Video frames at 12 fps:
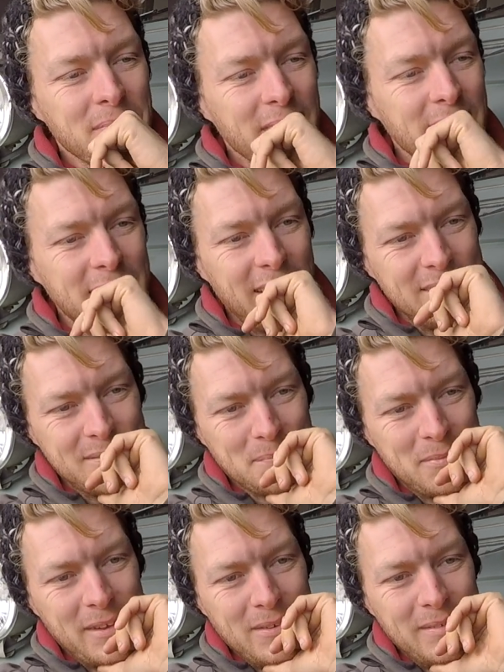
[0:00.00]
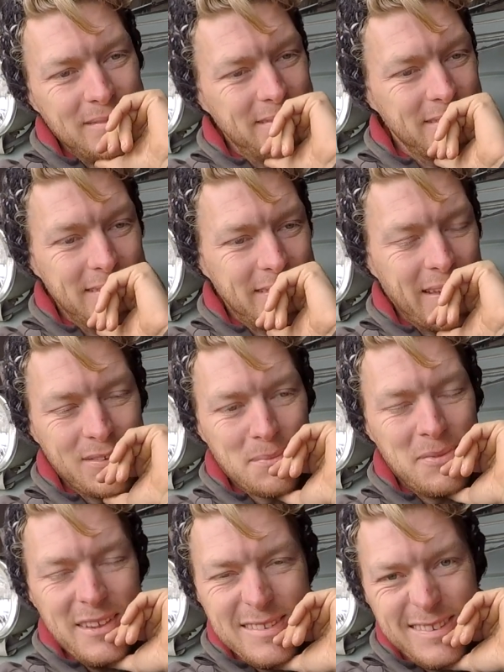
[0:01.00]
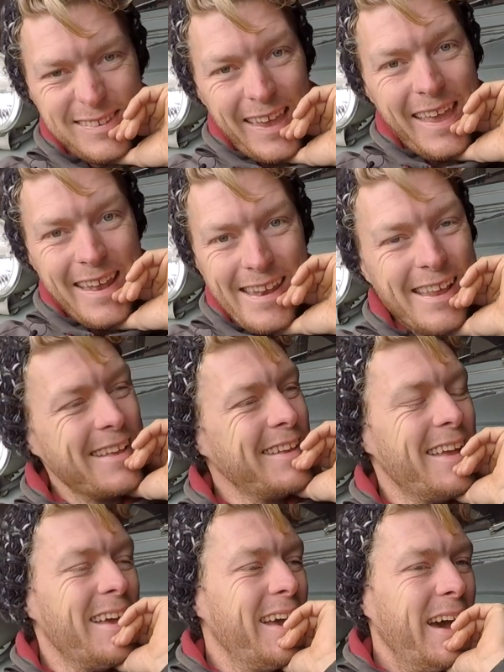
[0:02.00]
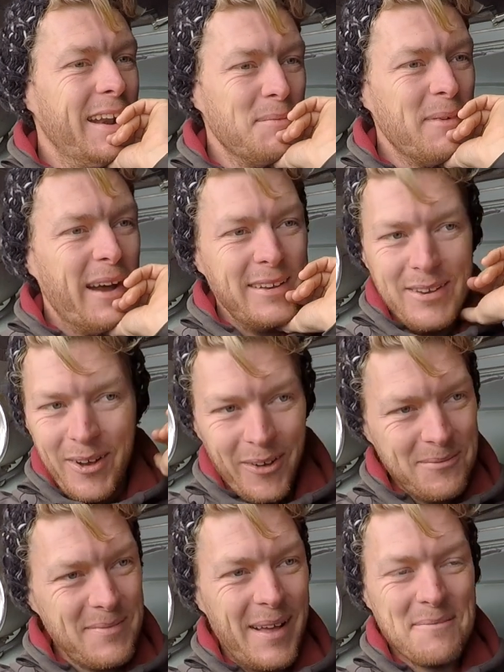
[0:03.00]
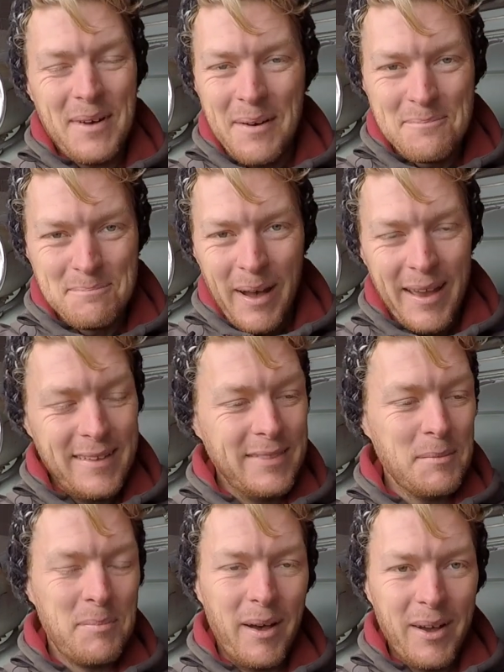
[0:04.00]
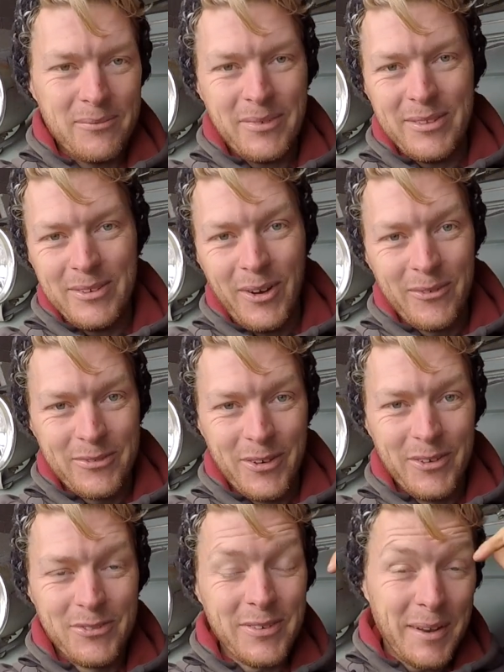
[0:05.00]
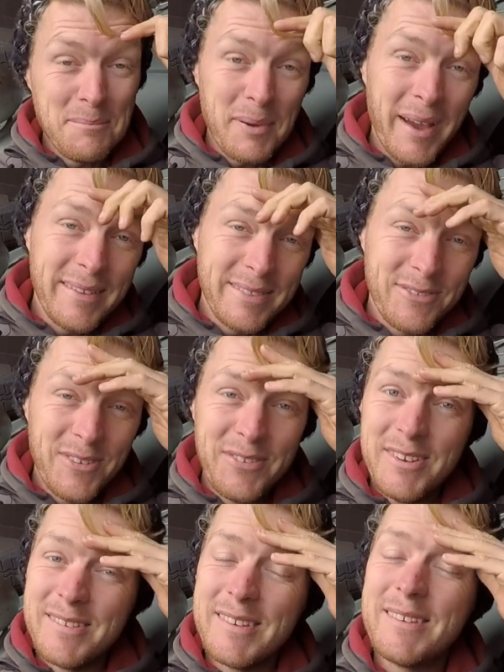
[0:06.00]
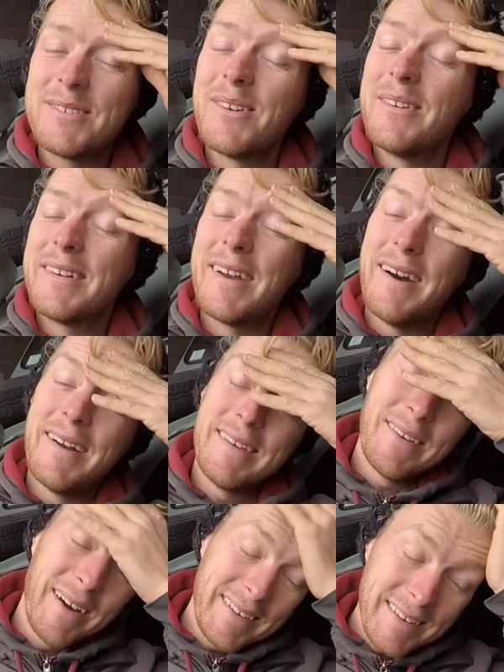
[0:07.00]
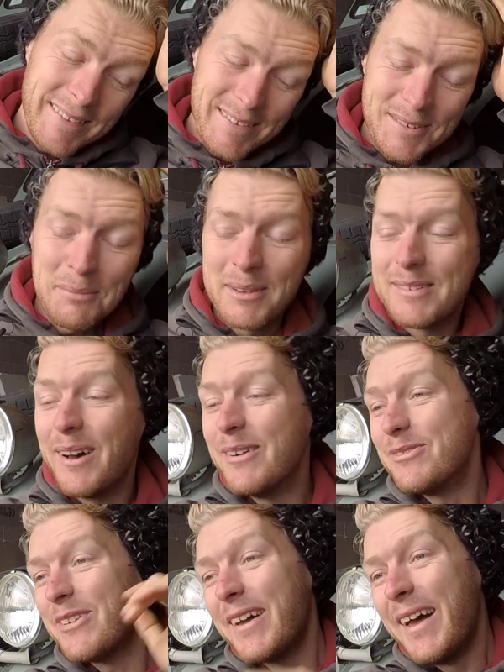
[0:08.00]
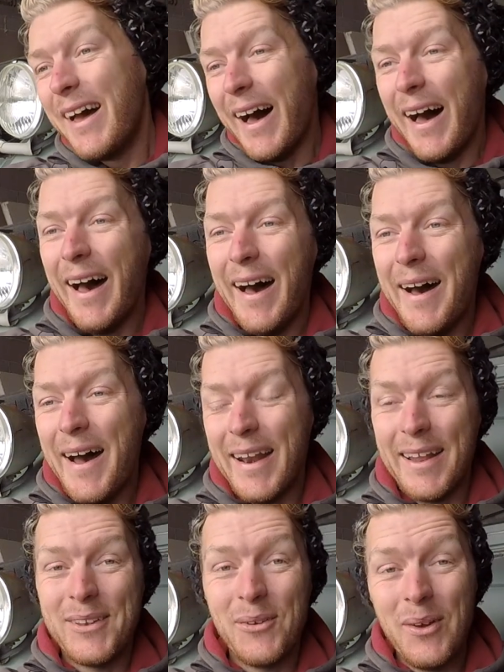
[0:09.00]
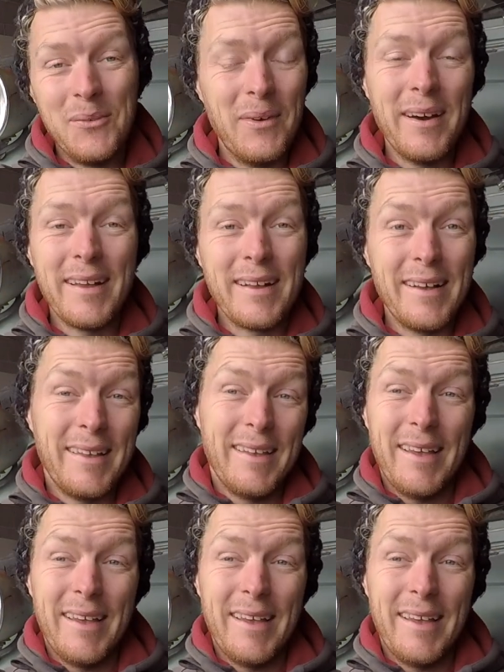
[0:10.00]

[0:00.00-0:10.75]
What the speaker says: Get something sane. And I'm like, no, I'm buying the barn with no roof, and I'm buying the 56-year-old car. I did this to myself, and I do it willingly.